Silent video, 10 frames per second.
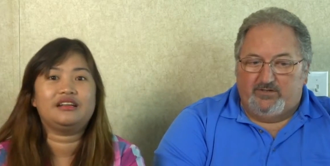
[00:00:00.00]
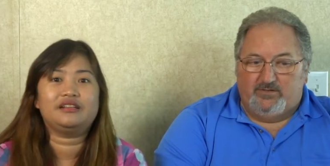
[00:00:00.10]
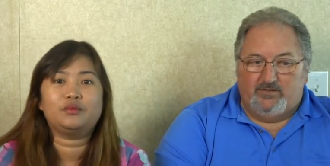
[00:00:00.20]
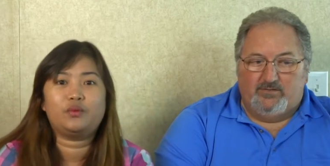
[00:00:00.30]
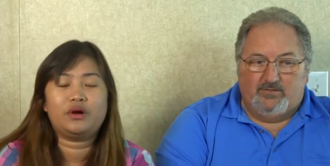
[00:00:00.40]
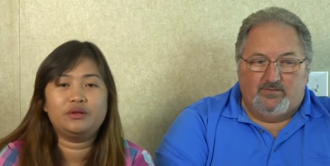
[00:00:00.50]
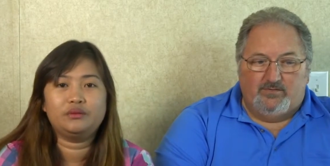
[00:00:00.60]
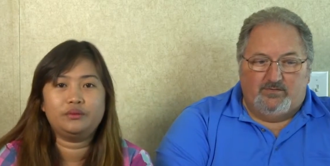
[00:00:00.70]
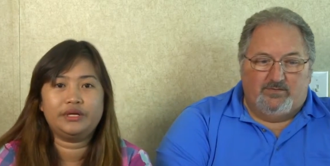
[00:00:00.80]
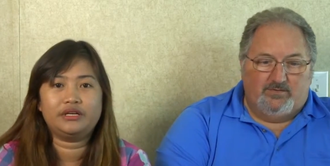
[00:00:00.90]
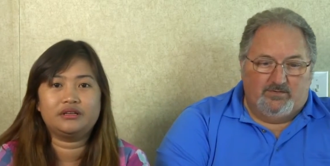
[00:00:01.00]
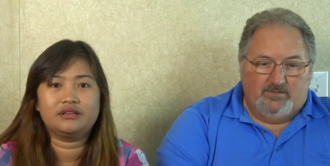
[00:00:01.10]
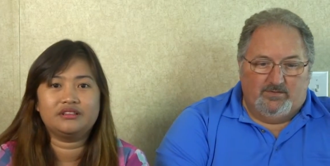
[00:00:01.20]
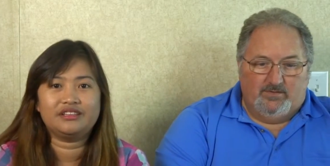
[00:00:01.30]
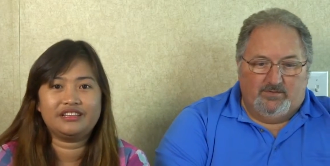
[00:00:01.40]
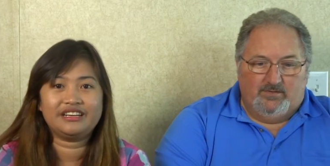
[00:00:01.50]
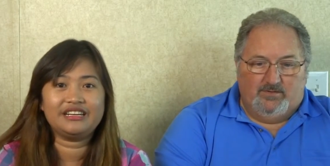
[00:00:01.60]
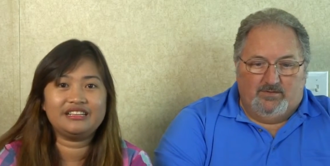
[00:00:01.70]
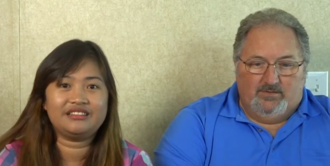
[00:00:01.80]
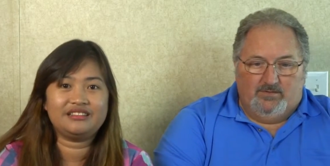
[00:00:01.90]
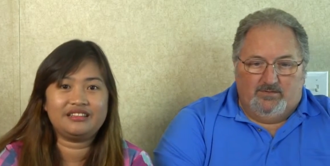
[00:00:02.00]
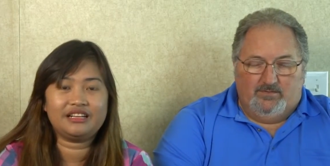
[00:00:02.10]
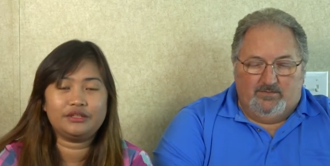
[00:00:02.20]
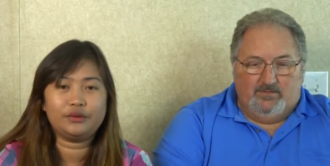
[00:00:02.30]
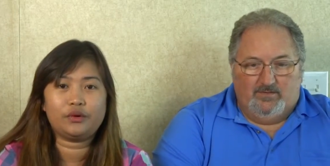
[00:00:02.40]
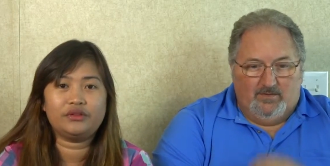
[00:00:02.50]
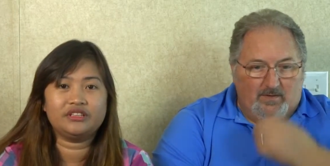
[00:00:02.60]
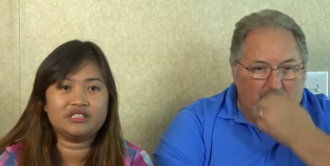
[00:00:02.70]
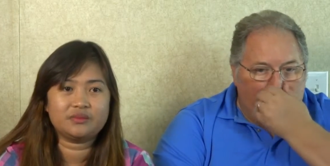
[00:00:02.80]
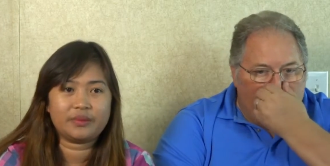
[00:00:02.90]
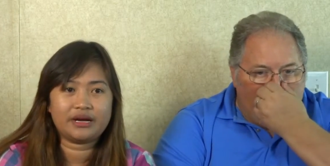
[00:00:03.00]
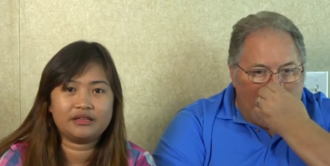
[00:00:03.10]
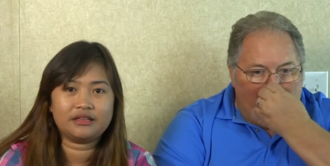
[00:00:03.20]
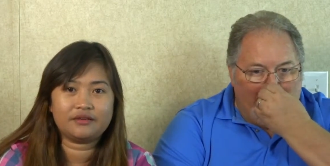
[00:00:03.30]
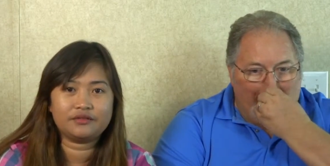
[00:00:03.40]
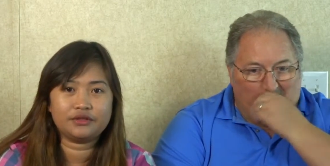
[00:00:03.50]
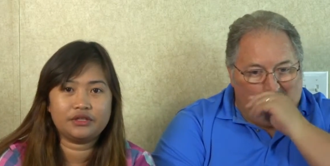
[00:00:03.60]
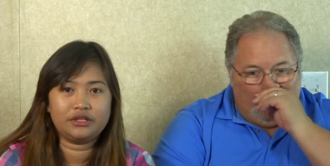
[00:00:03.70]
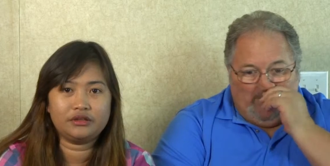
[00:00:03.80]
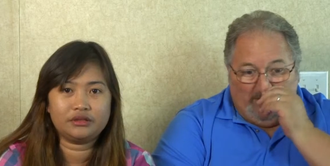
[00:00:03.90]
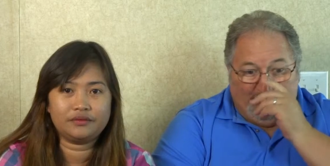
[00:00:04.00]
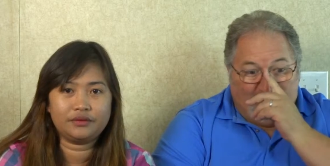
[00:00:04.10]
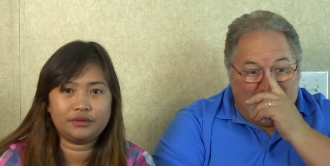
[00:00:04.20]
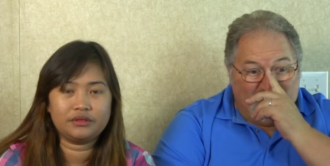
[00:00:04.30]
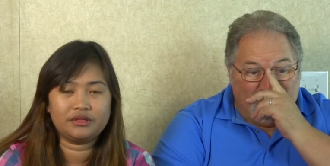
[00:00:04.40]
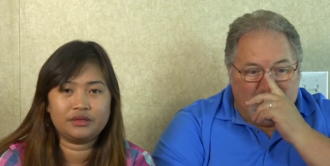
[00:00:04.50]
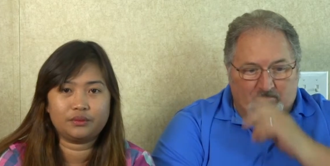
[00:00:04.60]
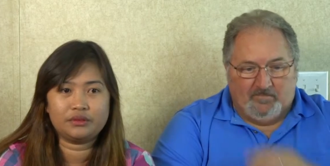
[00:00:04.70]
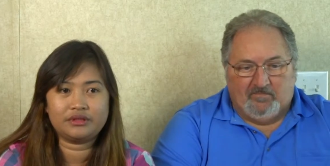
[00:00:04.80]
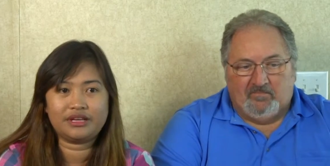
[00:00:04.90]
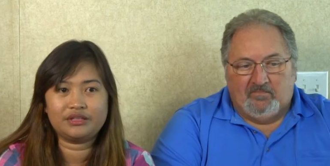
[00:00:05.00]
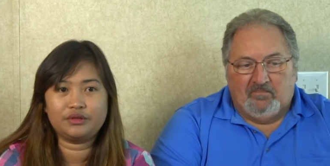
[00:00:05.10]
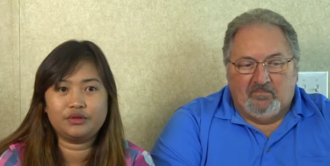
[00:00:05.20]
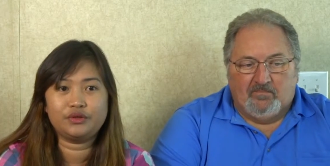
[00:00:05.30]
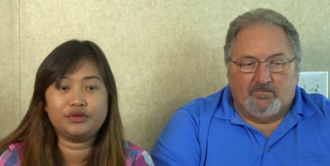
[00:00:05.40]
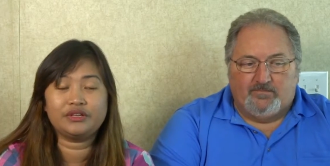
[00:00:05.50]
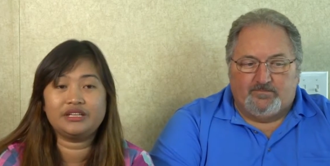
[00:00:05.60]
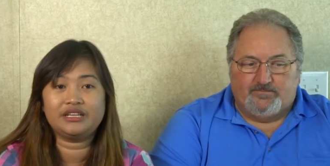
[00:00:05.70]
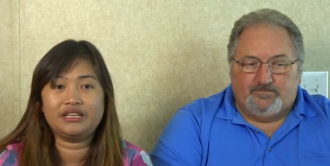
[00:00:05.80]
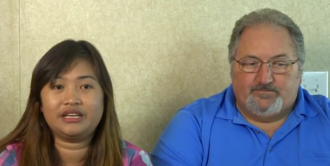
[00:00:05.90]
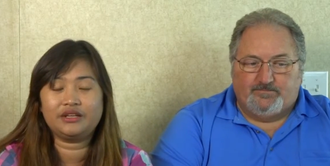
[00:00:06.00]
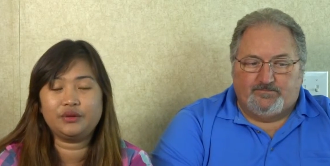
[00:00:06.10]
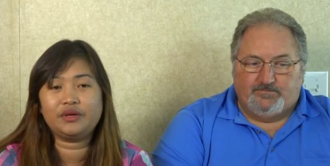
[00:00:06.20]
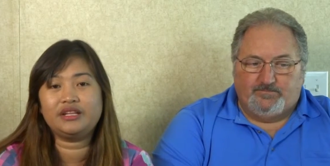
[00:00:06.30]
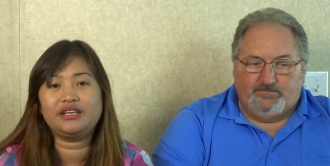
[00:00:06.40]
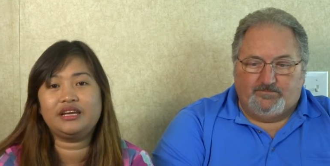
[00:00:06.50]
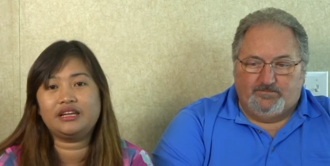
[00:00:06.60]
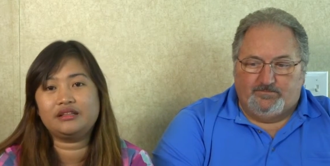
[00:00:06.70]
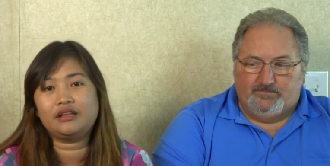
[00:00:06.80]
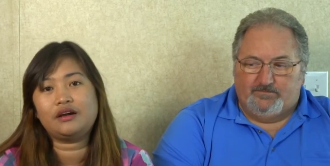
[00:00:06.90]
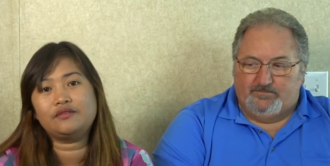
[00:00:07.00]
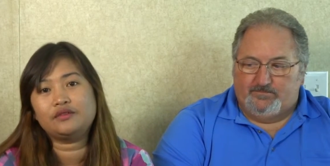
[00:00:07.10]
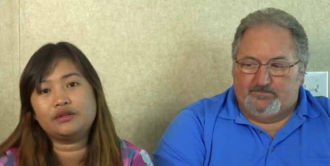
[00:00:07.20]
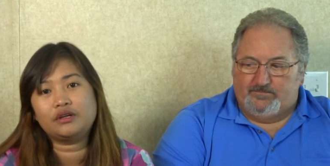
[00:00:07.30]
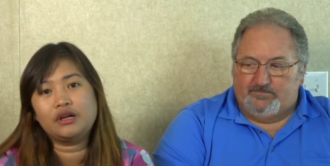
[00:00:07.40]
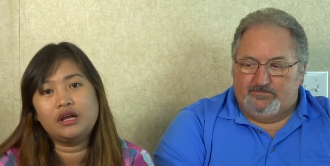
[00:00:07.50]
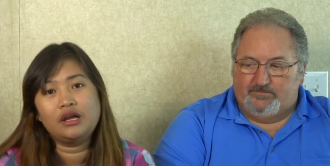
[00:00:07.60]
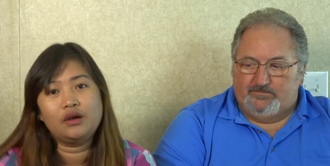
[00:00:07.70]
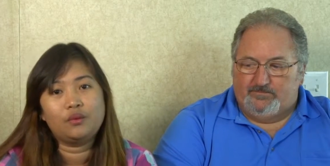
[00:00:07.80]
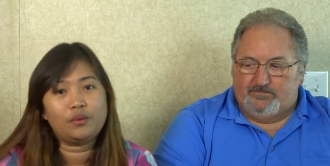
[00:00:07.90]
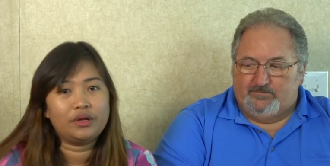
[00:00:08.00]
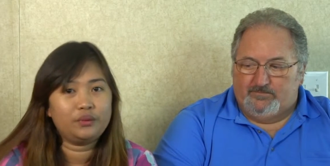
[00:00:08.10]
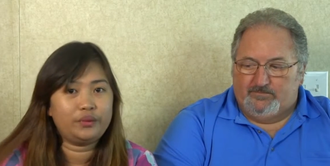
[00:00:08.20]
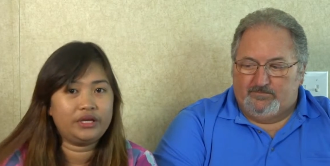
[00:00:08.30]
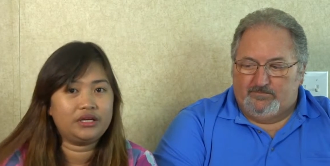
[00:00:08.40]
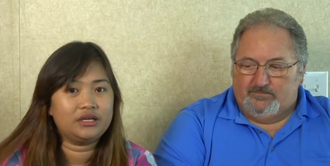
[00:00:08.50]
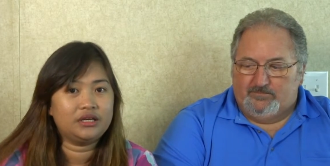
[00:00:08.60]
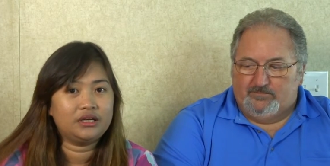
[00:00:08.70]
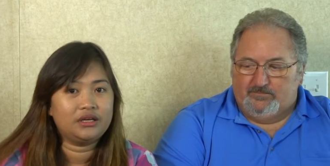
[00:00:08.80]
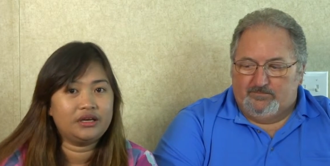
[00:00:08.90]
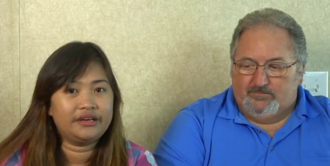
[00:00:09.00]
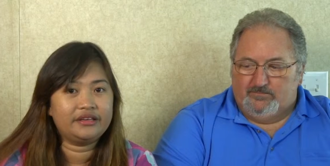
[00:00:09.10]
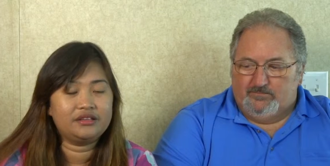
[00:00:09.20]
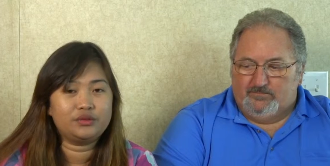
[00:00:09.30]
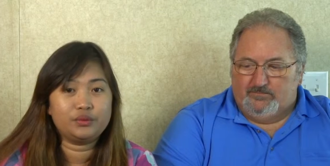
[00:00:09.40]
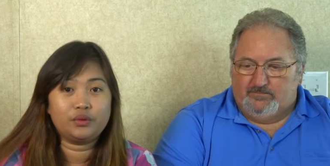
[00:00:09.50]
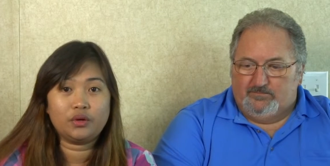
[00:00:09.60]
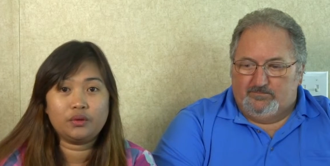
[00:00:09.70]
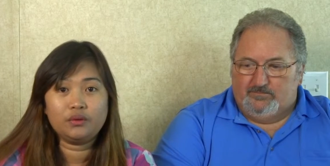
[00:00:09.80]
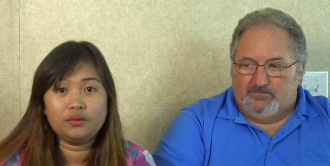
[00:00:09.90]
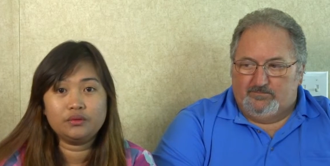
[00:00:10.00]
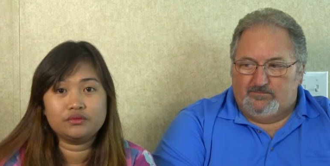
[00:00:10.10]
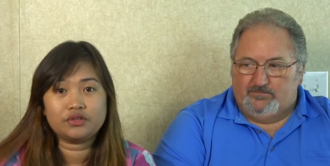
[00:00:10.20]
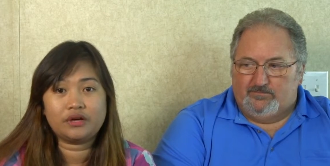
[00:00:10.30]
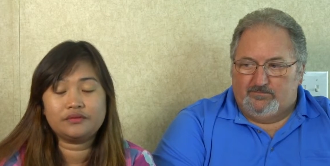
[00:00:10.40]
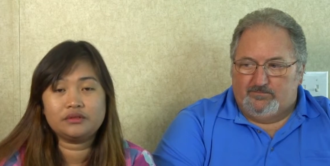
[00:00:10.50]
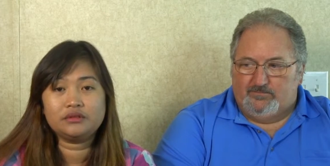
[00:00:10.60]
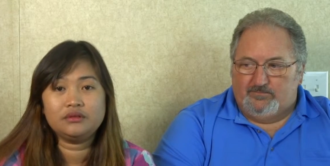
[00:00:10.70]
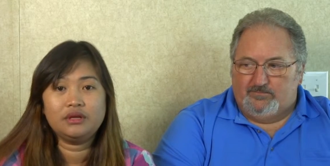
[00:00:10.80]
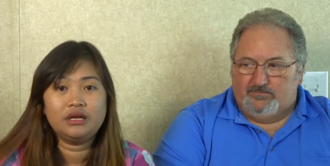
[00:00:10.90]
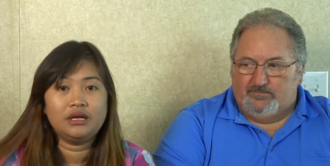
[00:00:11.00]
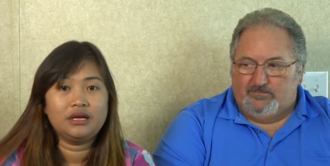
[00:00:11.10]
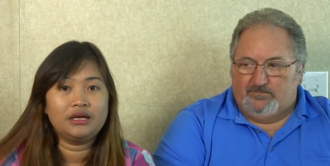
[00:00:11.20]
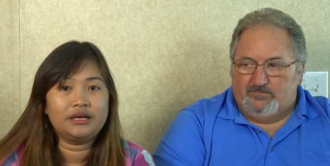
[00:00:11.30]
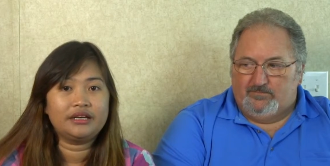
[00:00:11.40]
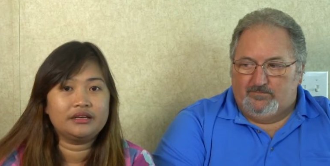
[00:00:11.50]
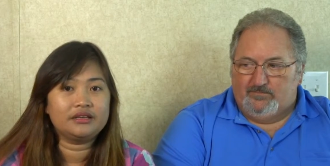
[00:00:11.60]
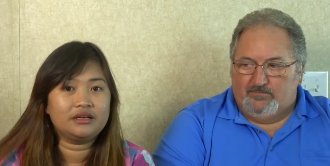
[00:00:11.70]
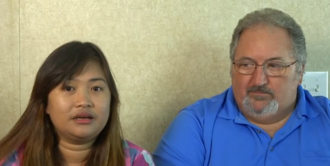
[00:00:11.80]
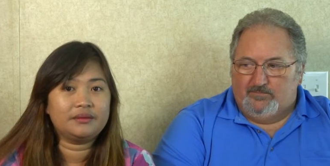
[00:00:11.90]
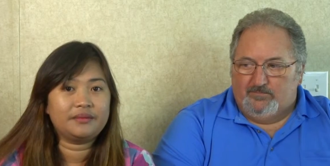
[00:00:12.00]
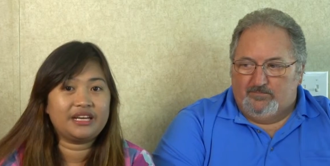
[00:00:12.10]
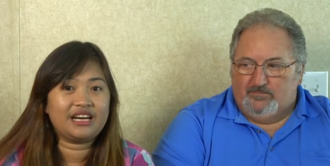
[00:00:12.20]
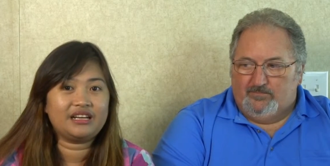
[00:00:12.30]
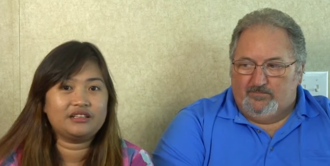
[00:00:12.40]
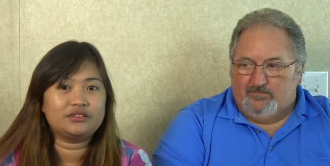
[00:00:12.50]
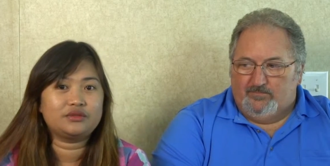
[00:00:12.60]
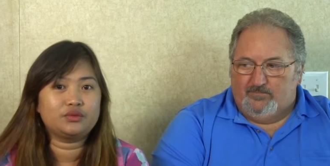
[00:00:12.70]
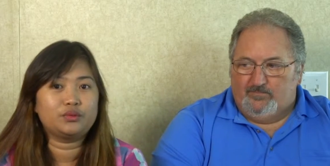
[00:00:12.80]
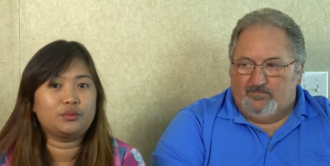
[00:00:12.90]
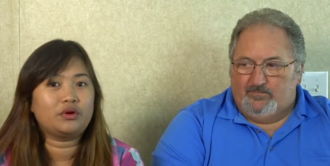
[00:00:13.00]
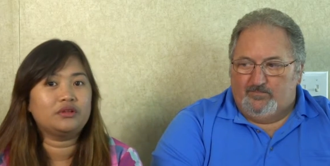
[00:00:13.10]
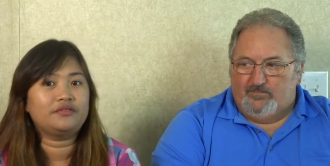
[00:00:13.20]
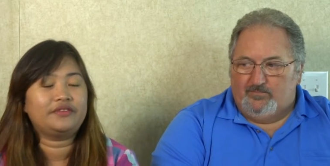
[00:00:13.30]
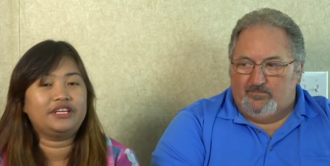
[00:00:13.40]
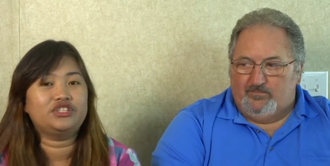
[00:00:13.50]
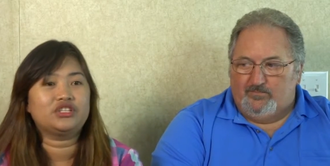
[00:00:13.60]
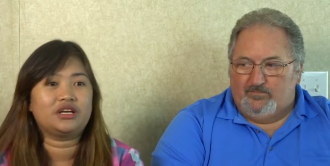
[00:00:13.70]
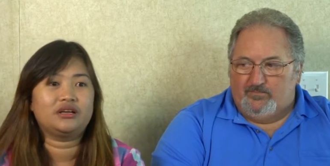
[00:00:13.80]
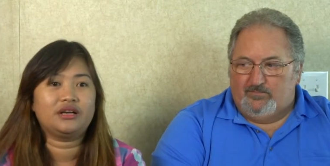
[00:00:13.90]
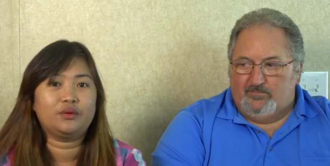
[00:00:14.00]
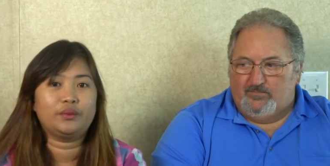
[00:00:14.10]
Speaker 1: it one week they're gonna tell you on the spot after the interview they will tell you you're gonna get you can get it after one week and to go travel um, I got it to Mall of Asia. I